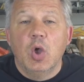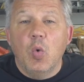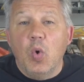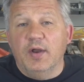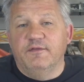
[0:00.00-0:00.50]

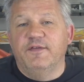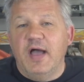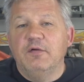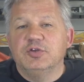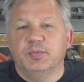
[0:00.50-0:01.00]
what
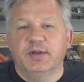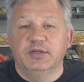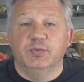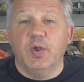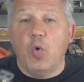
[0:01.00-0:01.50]
valve spring
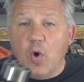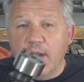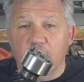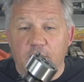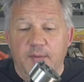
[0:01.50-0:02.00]
is
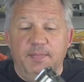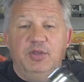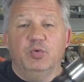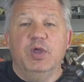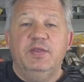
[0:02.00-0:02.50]
required
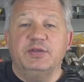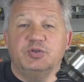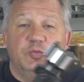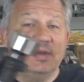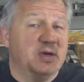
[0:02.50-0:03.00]
between these
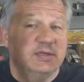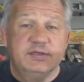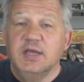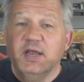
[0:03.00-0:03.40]
two, because